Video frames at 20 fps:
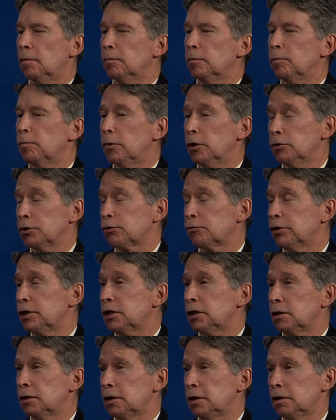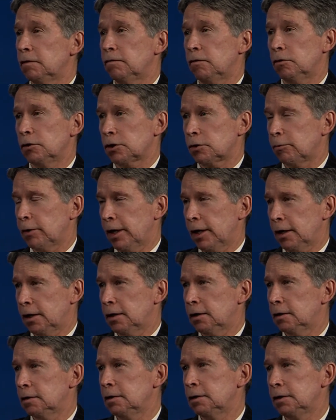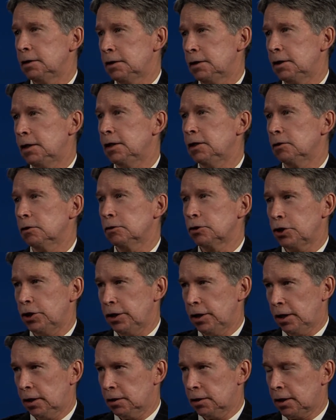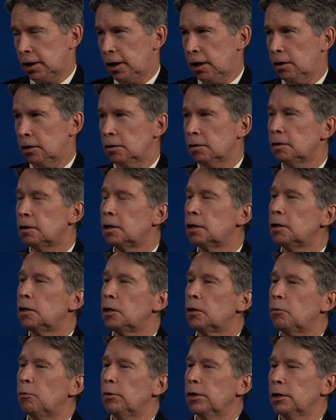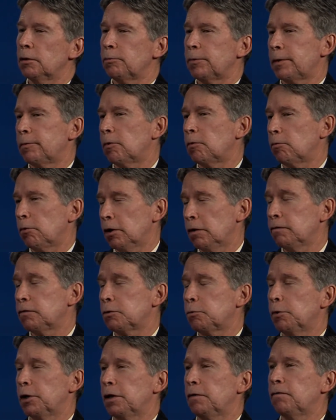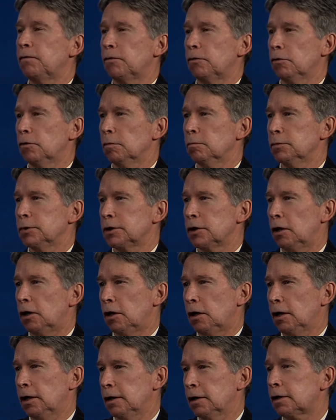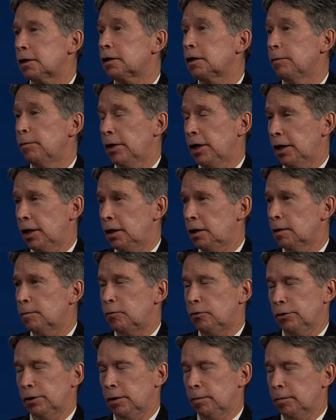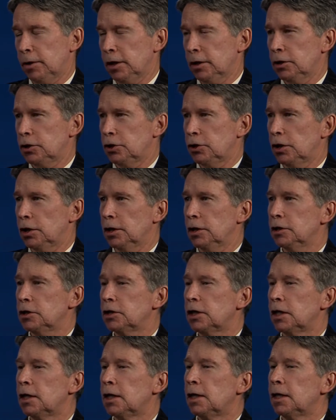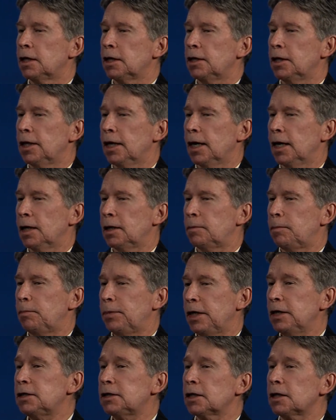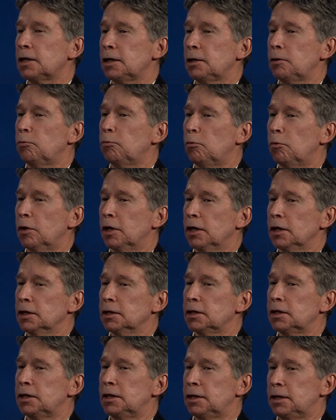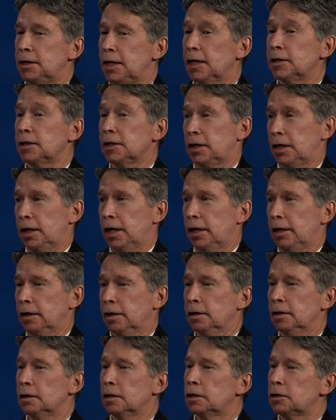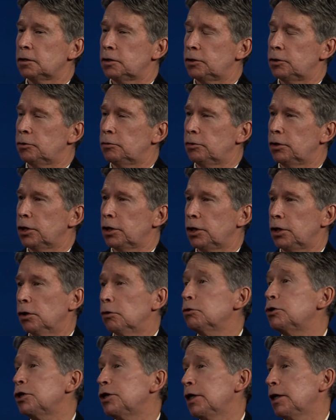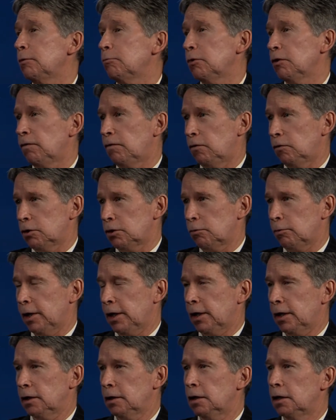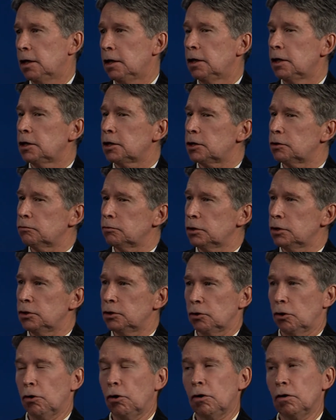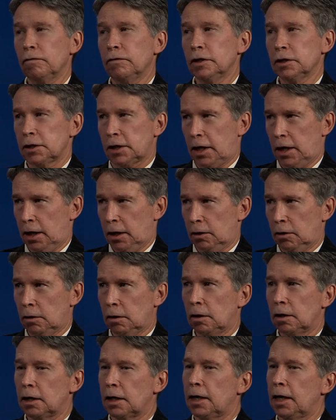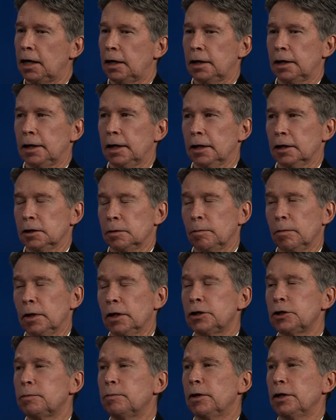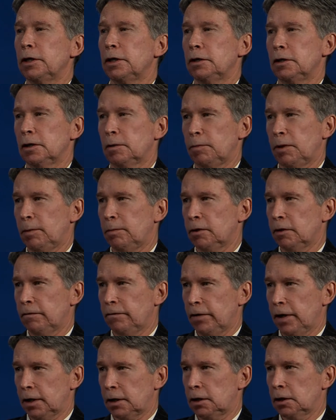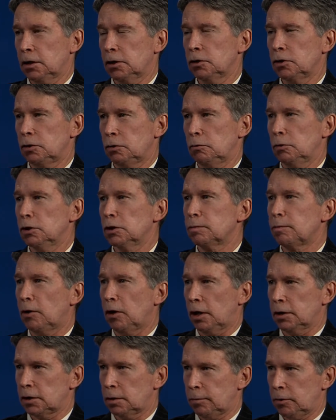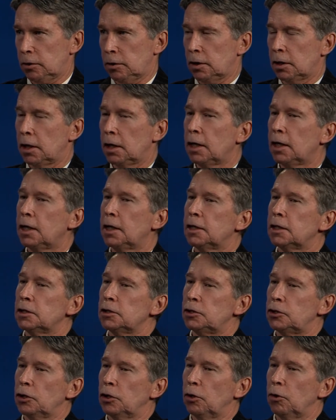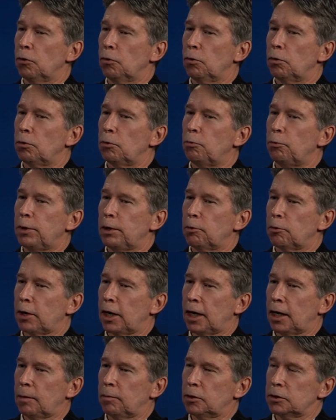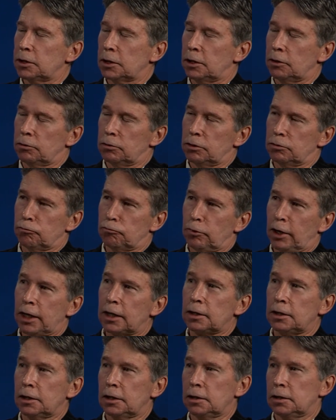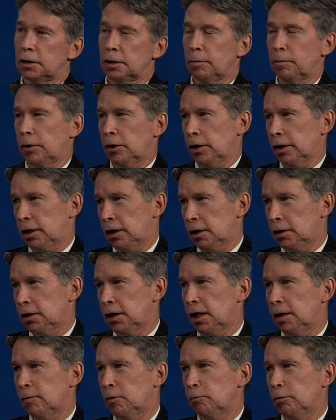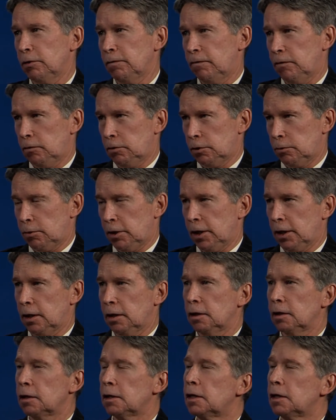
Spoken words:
Most recently, the Volkswagen diesel cheating scandal, where we were one of 20 firms on a committee appointed by the judge that basically was designated to negotiate with Volkswagen to resolve the scandal and to get as much money to the people affected as soon as possible. So we were able to go directly to the bargaining table with Volkswagen. Mm-hmm.